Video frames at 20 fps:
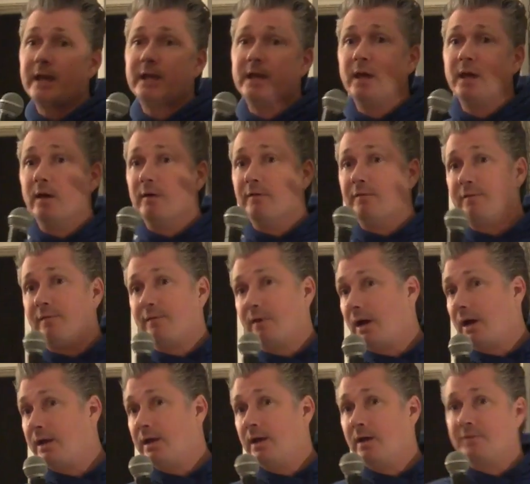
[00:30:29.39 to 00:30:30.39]
man, I
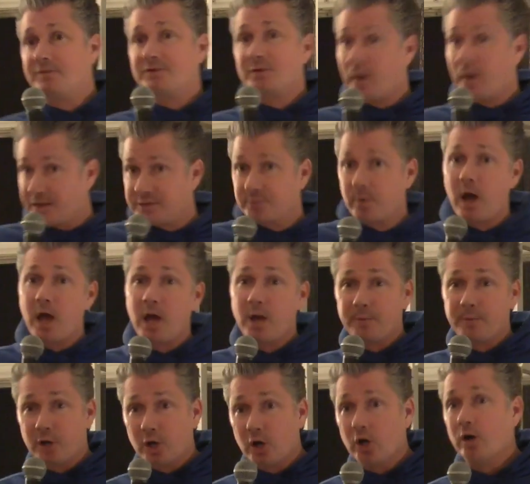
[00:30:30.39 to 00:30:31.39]
give, so that's why
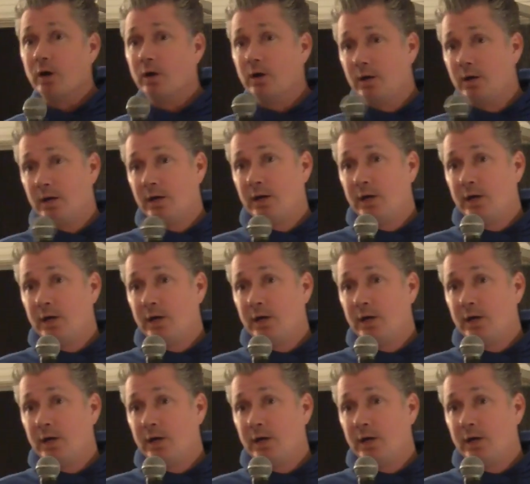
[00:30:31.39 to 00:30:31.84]
I'm here.